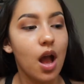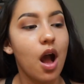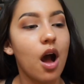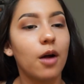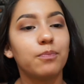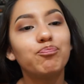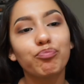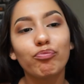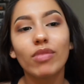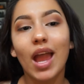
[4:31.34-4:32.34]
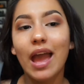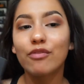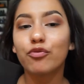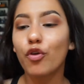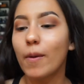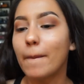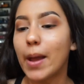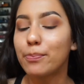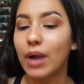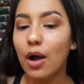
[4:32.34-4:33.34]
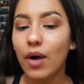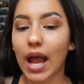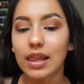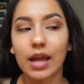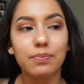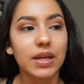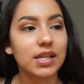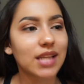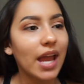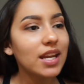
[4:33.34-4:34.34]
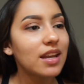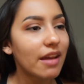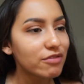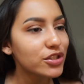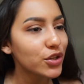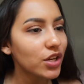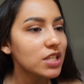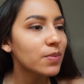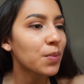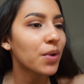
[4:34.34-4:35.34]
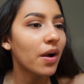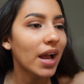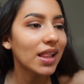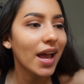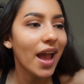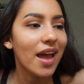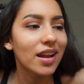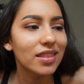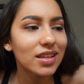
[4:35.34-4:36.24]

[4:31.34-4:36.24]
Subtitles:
and for my brow highlight, because I never show you guys my brow highlight, and